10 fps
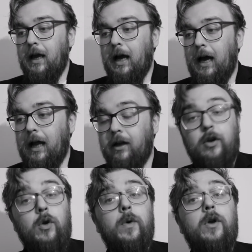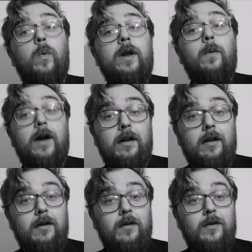And do it we
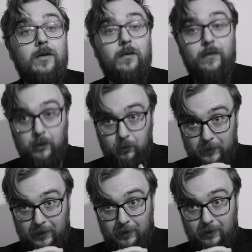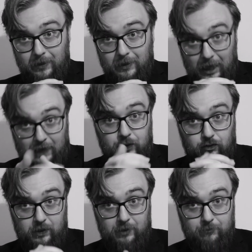will. There'll be live
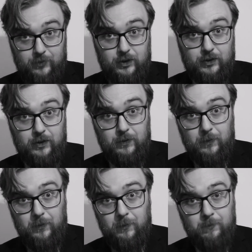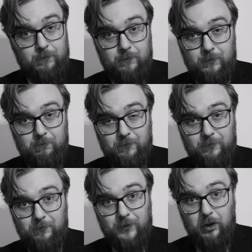streams to
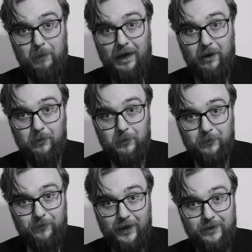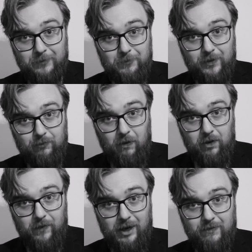somehow fight
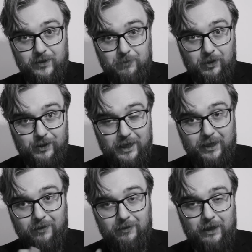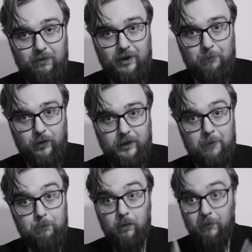coronavirus. I'm not exactly clear on that point
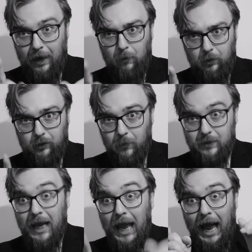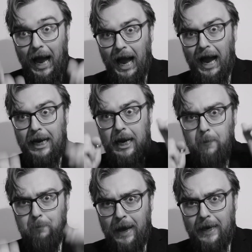yet, but I will do it. I
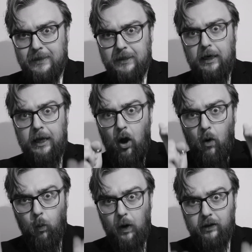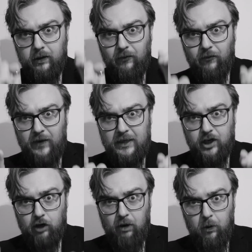personally will defeat
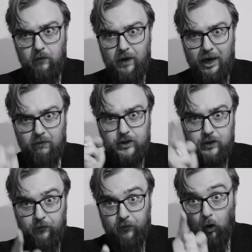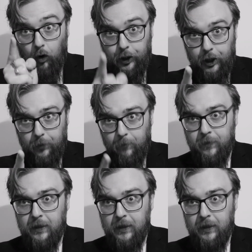coronavirus for you,